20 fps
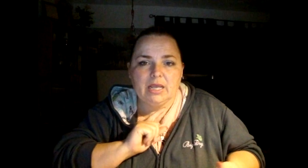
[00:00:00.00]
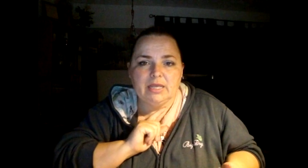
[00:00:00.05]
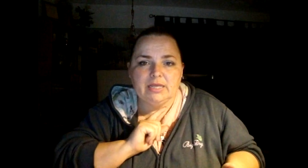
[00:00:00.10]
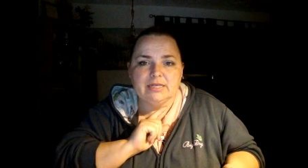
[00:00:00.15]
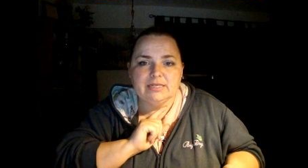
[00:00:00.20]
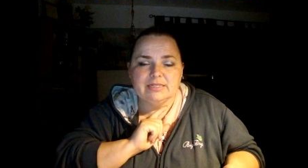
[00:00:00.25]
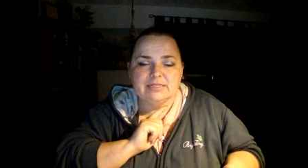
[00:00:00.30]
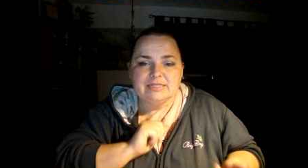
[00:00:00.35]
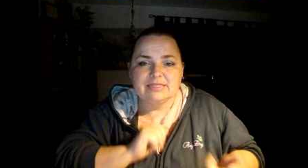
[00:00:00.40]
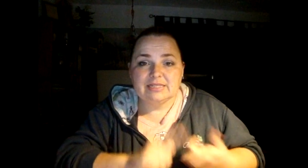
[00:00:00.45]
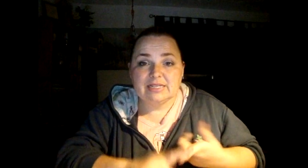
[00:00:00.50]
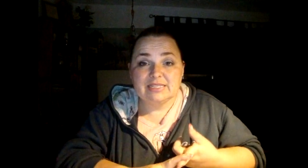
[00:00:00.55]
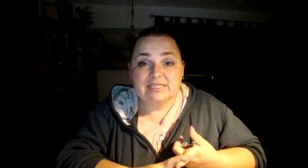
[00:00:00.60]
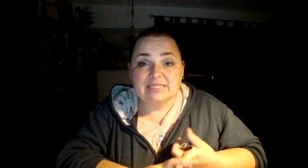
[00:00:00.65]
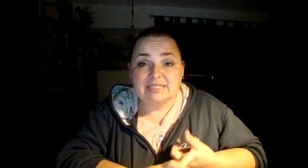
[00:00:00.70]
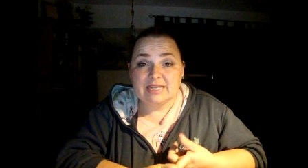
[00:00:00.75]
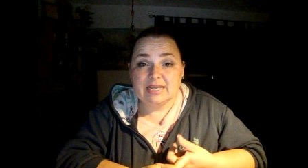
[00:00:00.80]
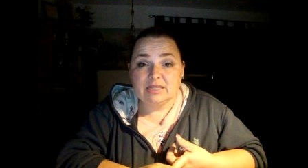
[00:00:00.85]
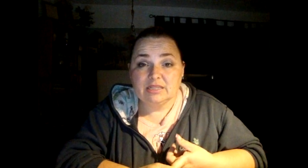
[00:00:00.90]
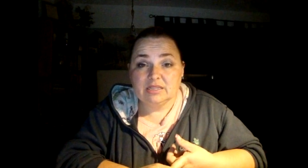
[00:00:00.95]
it's
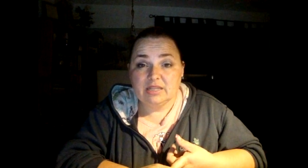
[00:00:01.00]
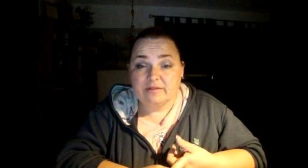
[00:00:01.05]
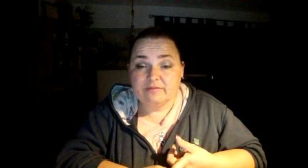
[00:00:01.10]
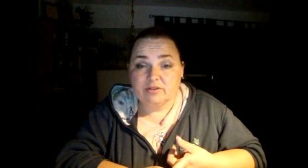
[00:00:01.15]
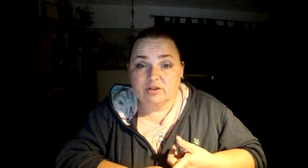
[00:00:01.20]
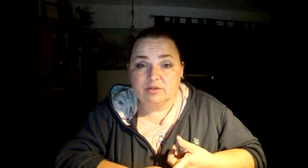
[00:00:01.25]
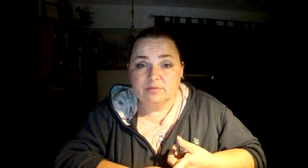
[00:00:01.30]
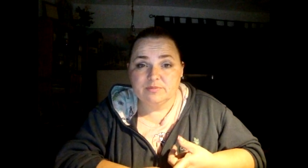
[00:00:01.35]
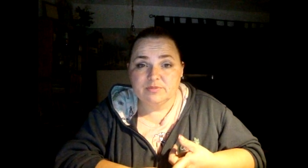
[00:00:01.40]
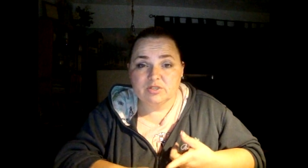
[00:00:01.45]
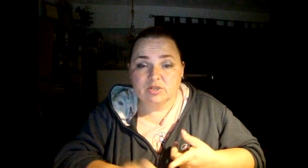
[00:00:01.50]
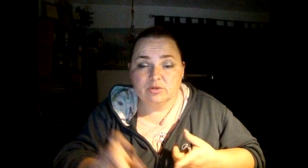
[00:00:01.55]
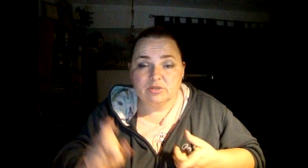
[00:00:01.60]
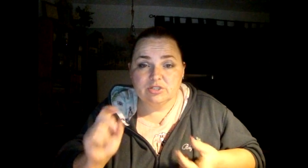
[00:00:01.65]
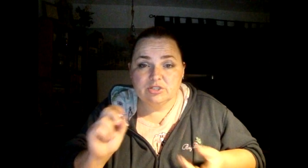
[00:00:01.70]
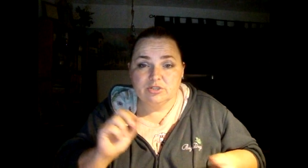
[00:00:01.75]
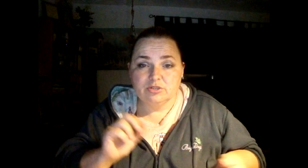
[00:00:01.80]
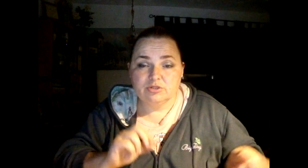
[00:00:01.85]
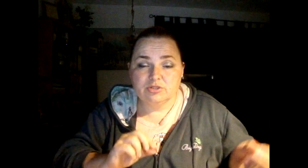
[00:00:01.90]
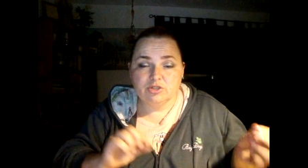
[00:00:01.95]
Sunset Lover, so
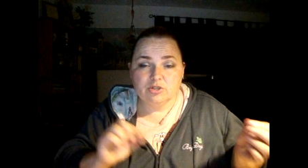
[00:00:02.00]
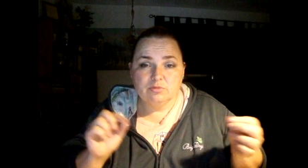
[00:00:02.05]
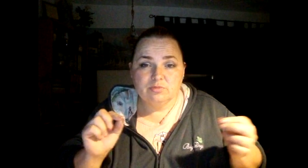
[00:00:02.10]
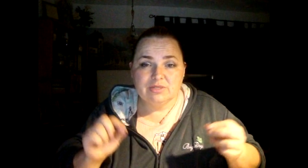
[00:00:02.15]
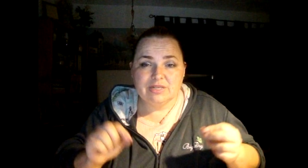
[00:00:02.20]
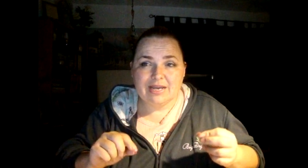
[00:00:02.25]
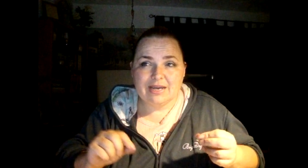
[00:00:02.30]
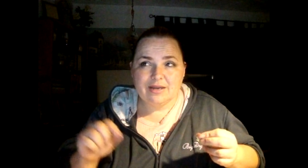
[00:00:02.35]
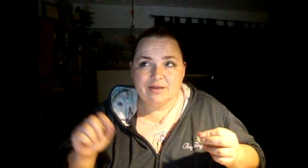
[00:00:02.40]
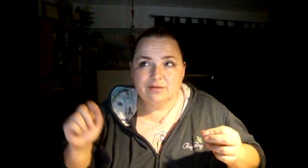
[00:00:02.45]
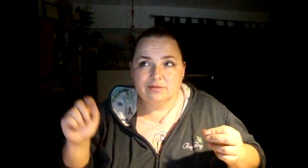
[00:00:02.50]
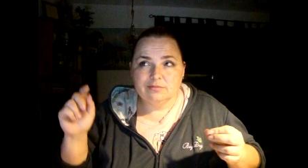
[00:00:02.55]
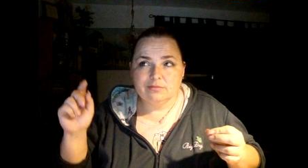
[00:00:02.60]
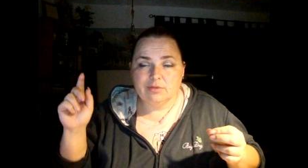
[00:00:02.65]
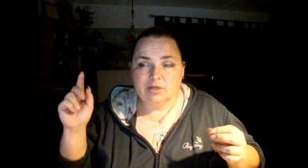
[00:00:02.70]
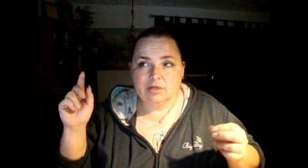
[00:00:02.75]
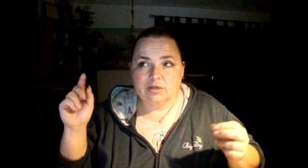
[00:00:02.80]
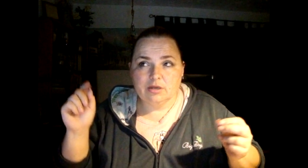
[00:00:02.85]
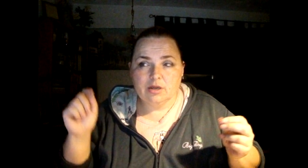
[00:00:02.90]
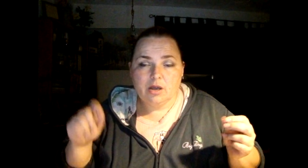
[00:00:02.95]
it's
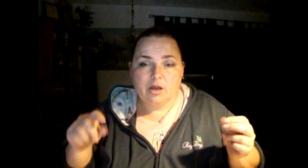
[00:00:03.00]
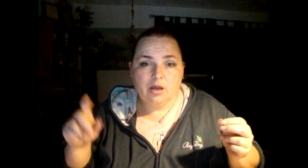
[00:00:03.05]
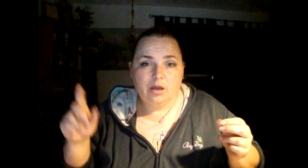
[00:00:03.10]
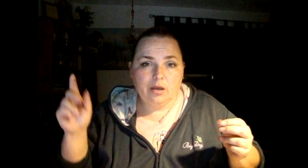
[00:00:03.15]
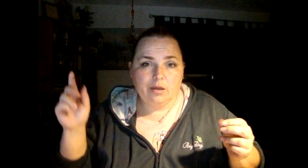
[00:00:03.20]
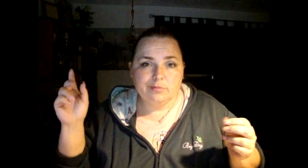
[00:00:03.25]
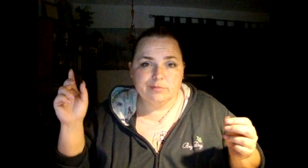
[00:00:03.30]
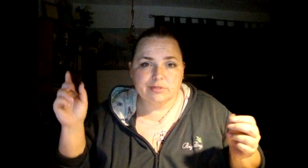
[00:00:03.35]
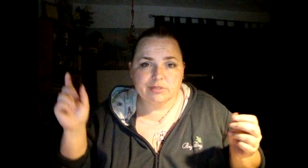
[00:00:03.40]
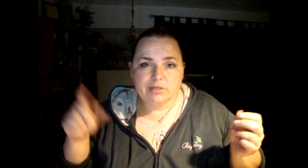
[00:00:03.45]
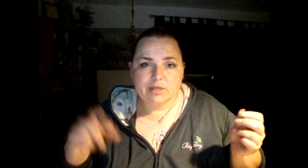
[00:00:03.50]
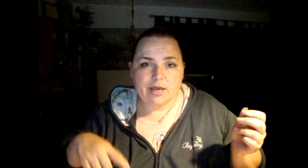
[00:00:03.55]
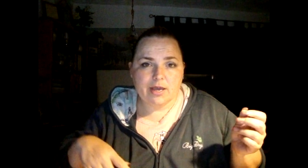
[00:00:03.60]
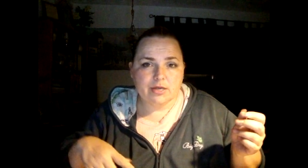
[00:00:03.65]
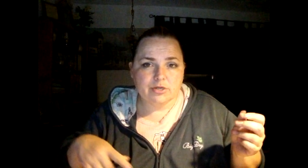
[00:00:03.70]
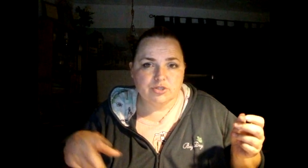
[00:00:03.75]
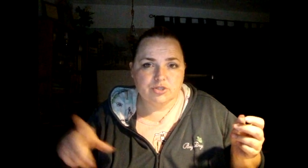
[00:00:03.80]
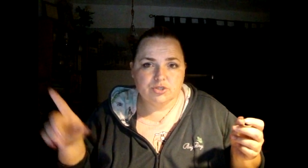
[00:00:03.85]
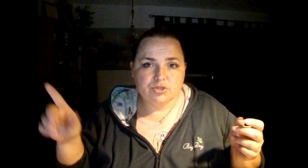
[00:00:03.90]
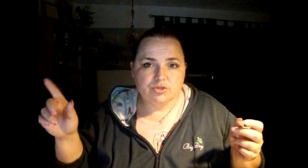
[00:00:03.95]
youtube.com
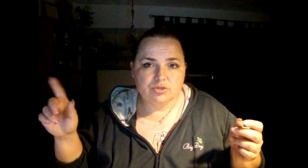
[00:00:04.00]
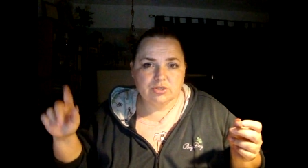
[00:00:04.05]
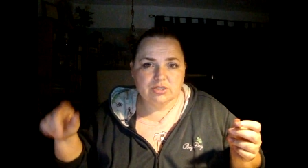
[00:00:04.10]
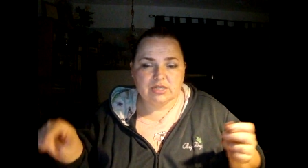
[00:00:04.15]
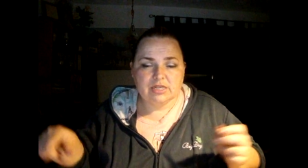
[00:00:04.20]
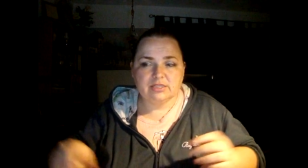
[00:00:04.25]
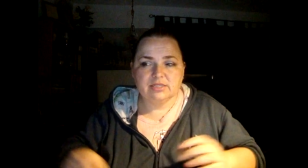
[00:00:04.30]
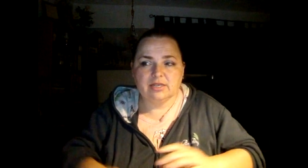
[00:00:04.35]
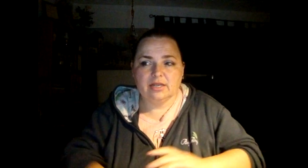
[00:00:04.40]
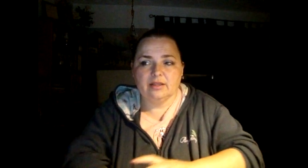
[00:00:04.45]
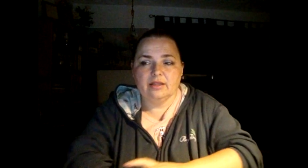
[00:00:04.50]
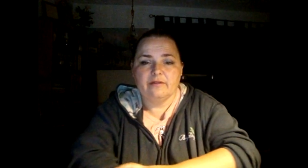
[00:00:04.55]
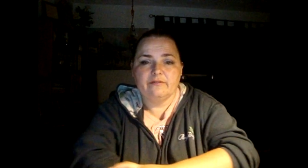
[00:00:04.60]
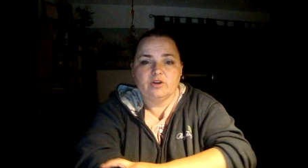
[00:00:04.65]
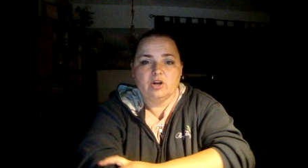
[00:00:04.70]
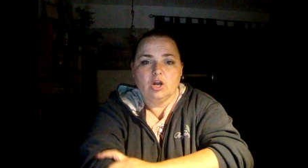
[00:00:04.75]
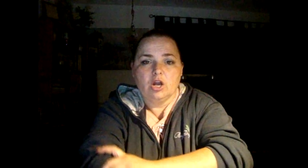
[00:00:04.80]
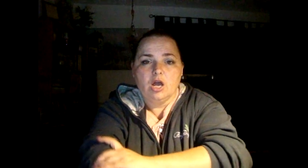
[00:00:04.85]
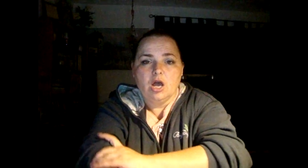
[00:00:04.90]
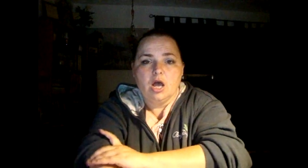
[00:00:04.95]
slash
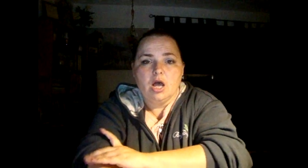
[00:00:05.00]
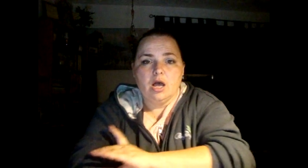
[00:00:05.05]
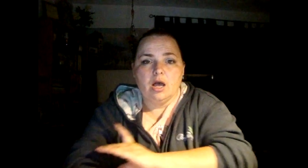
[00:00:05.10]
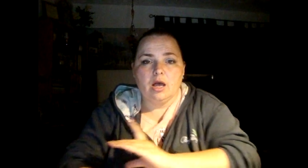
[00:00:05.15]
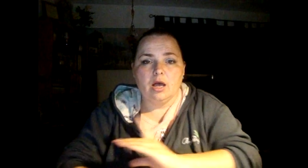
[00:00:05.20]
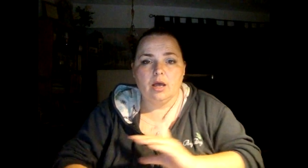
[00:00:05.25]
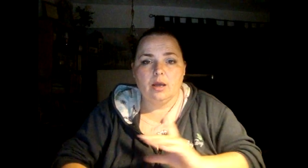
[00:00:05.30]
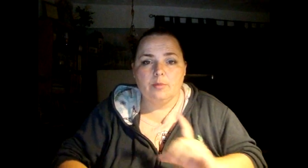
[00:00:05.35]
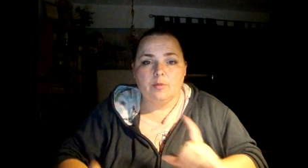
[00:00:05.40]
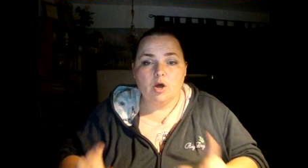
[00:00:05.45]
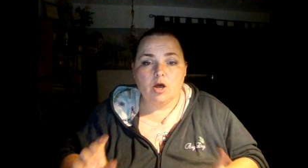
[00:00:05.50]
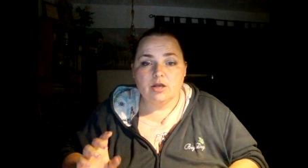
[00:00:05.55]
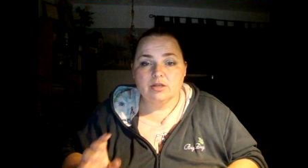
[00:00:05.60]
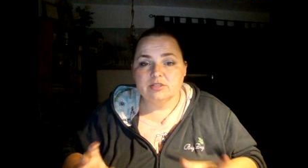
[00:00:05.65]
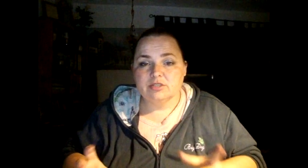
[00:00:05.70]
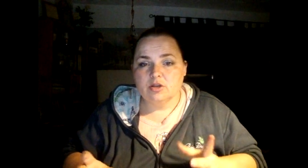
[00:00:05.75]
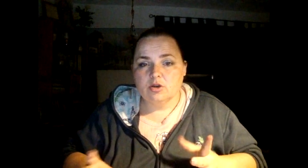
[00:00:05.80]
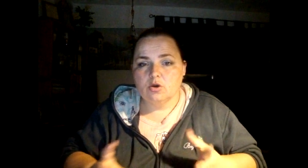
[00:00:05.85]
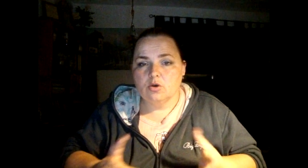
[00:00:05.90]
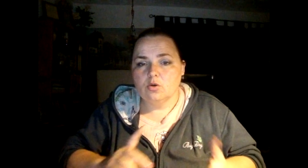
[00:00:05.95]
sunsetlover. Um,
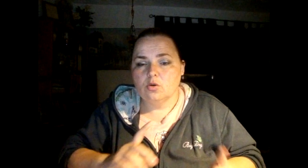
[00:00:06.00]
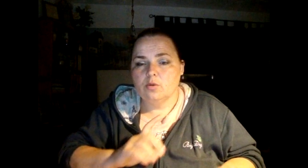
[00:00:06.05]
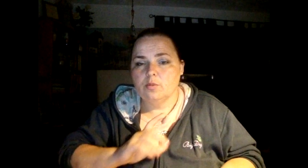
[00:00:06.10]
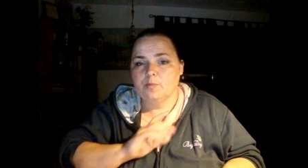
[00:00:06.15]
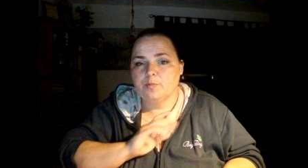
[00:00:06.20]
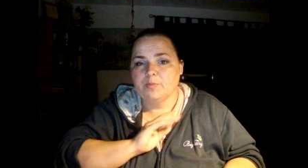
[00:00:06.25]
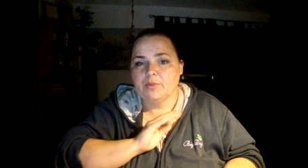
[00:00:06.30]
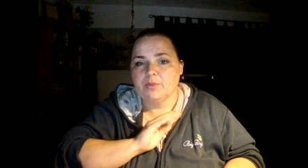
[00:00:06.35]
also,